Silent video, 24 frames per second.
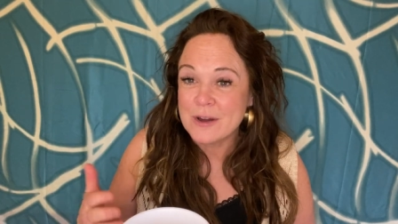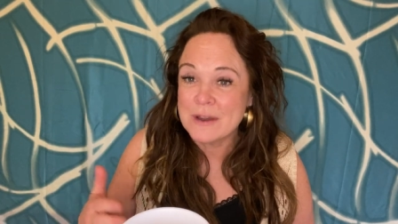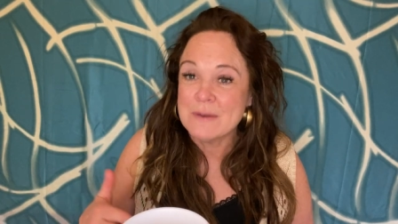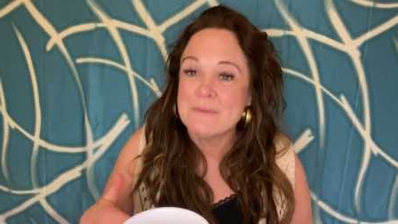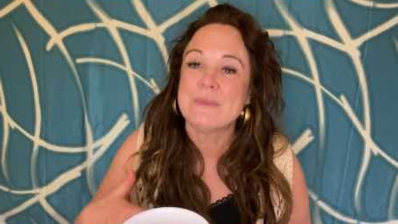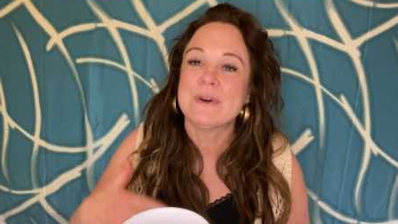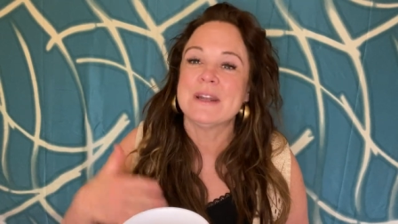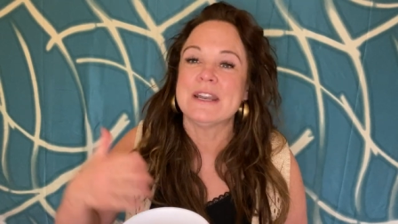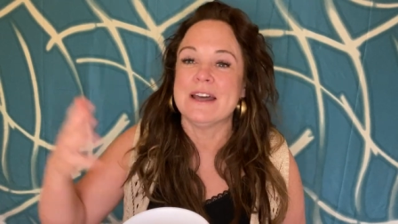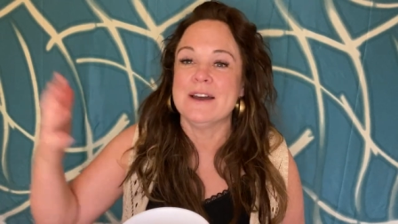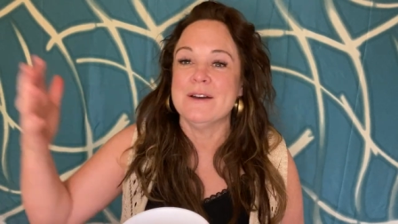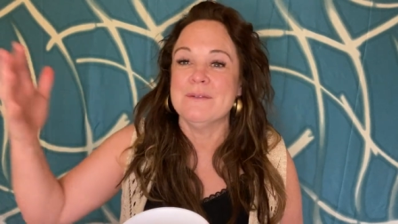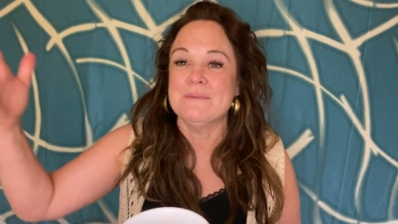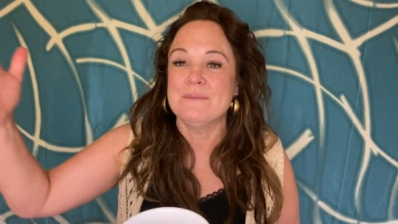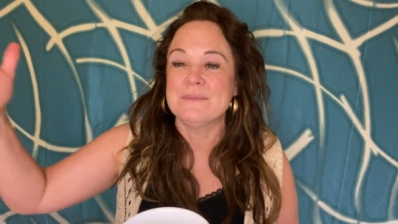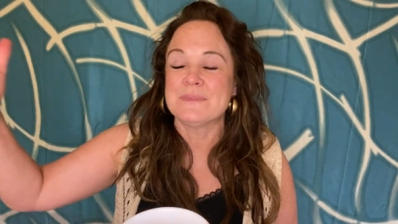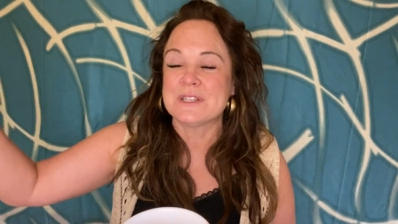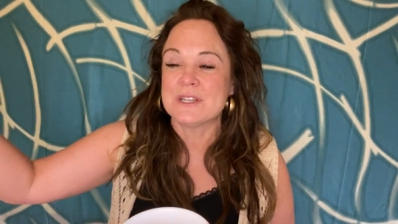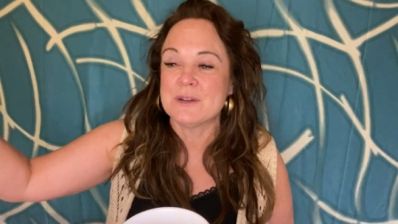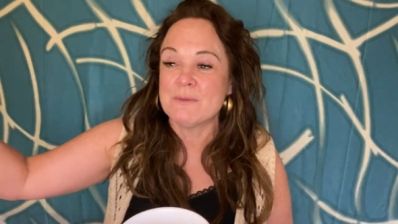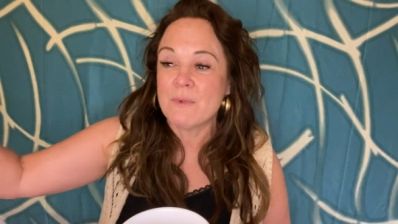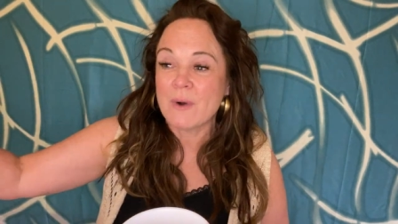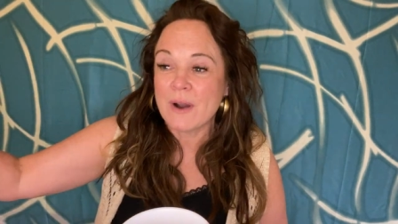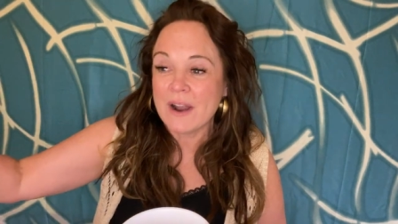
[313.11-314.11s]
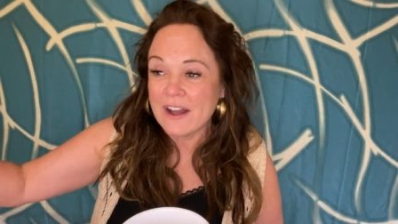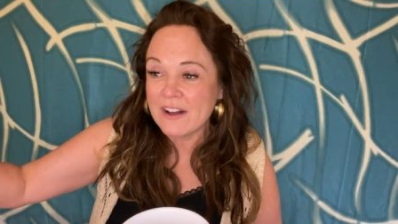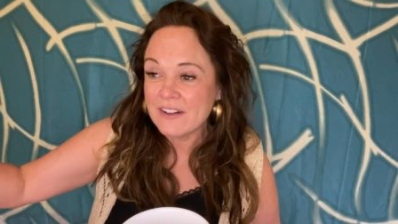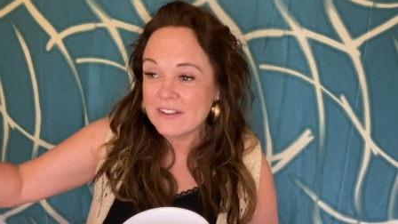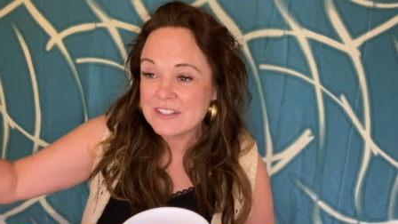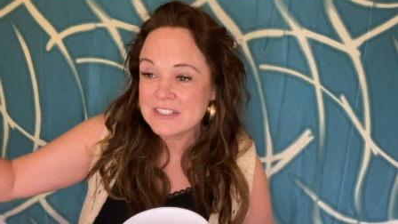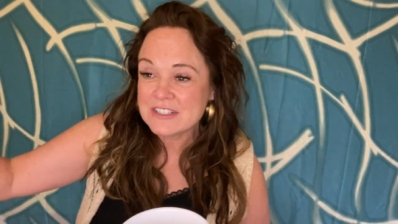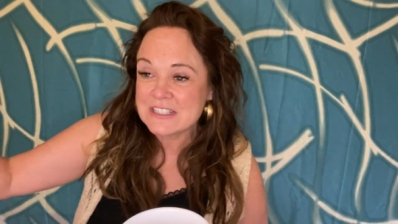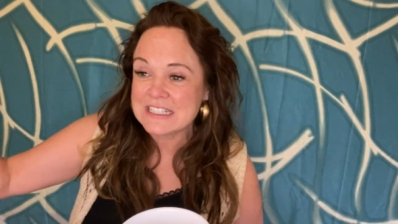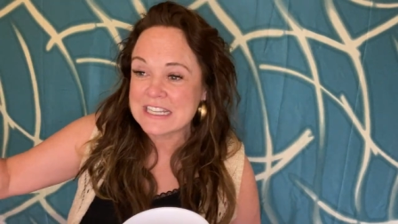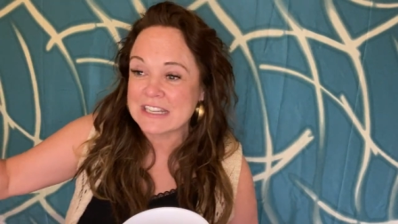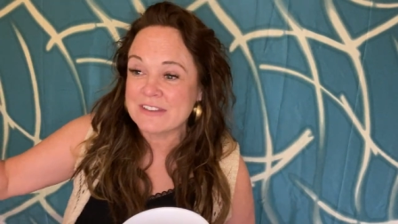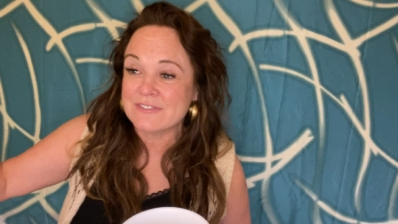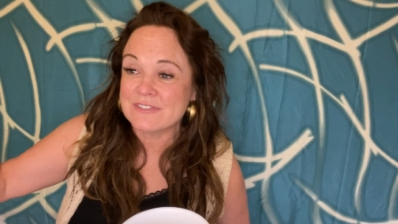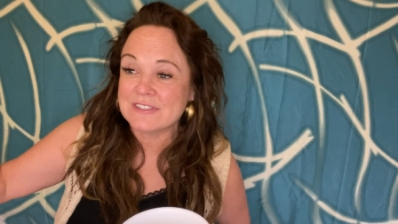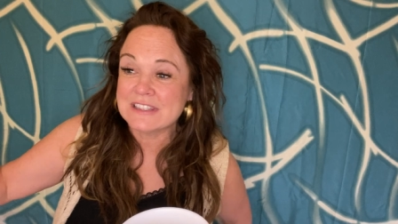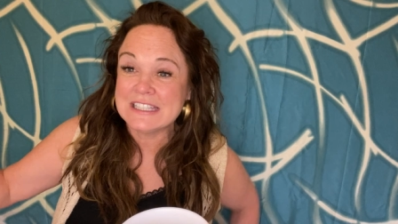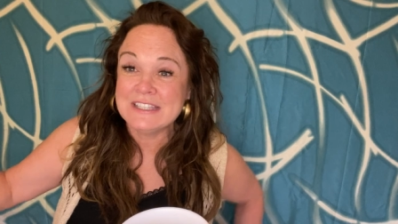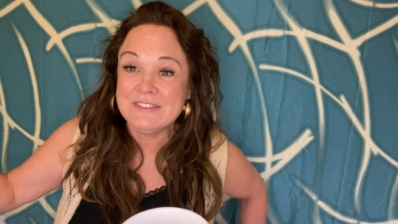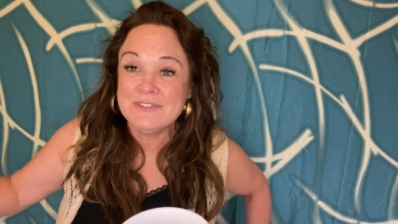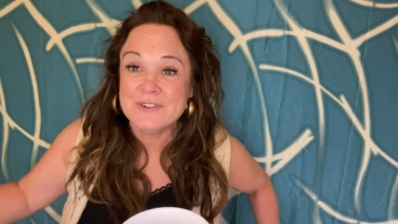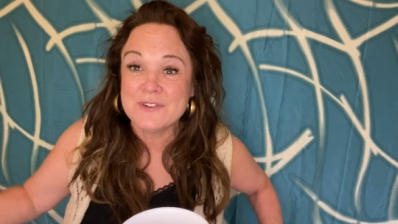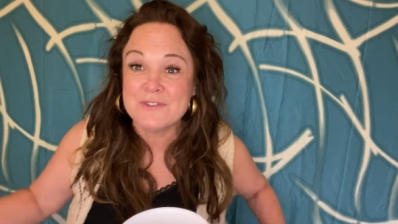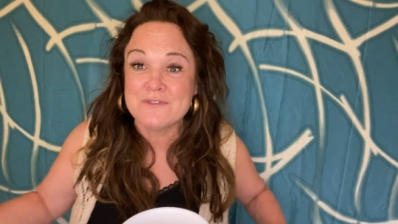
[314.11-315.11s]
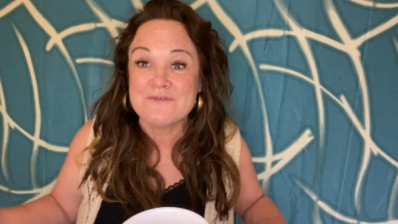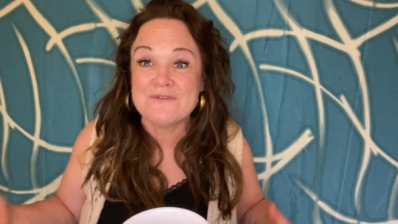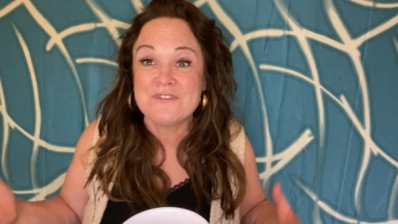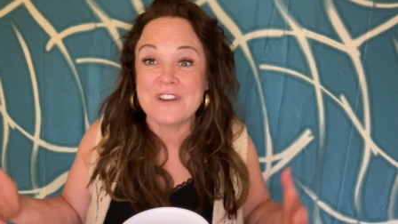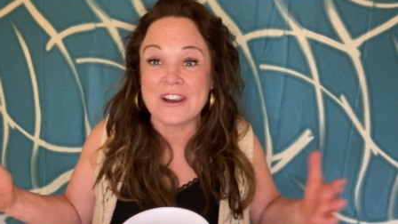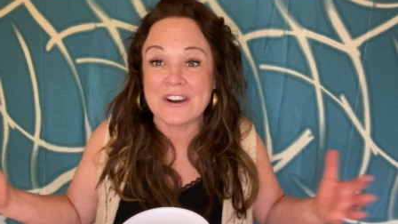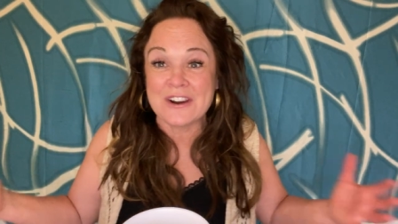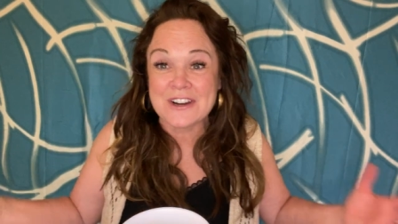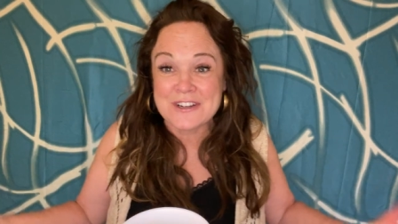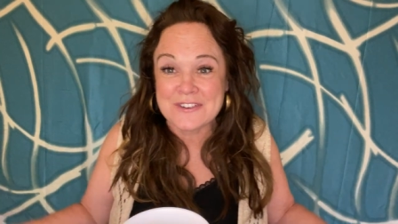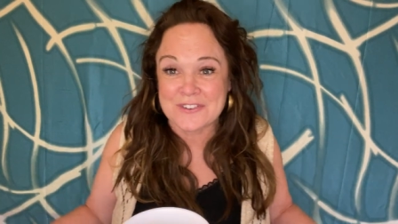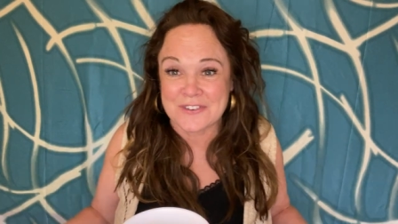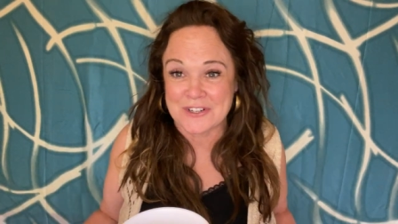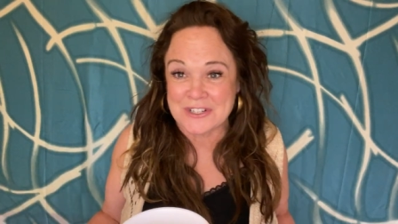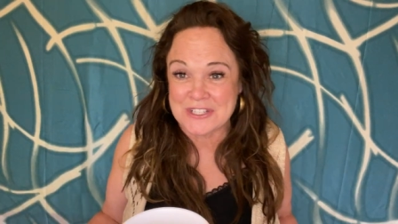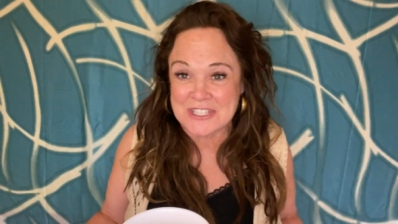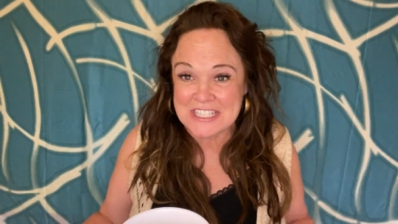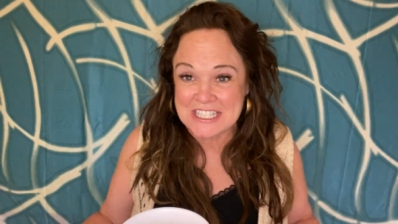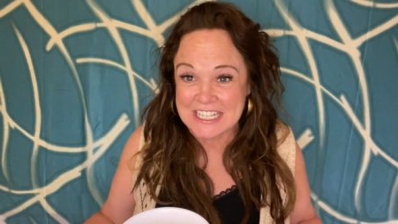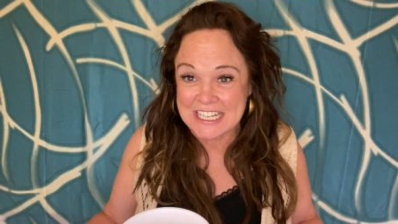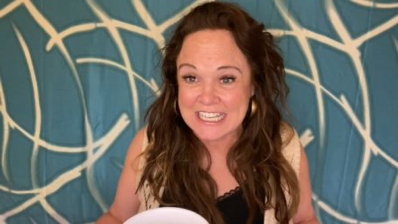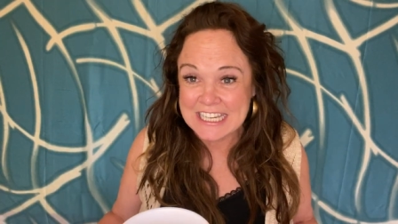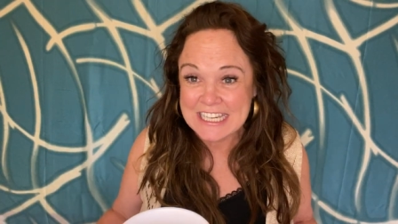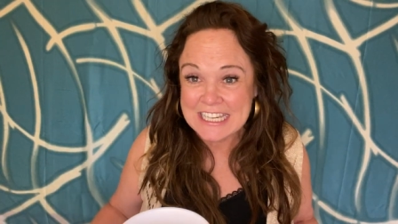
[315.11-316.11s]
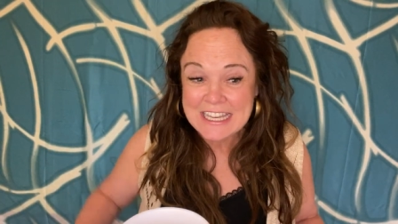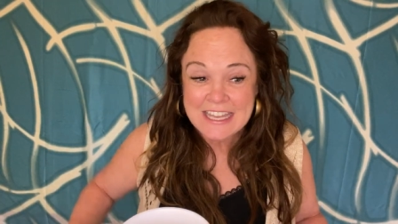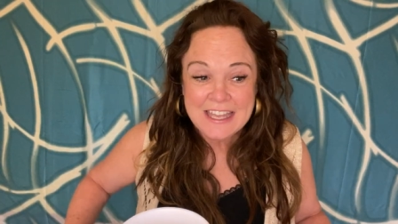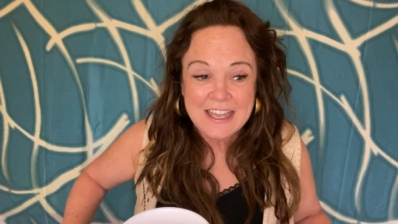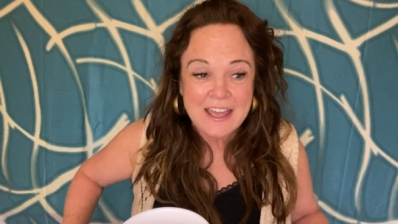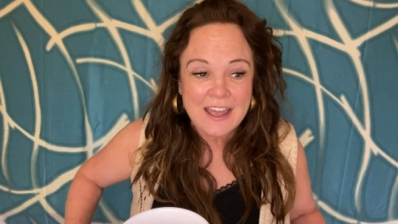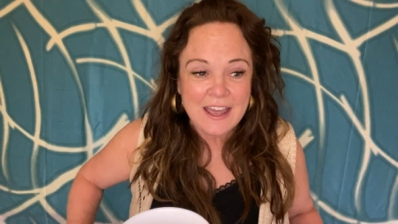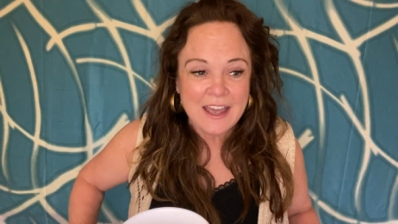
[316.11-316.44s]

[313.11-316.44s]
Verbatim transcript: And when I'm somewhere else, because I live in a very diverse city,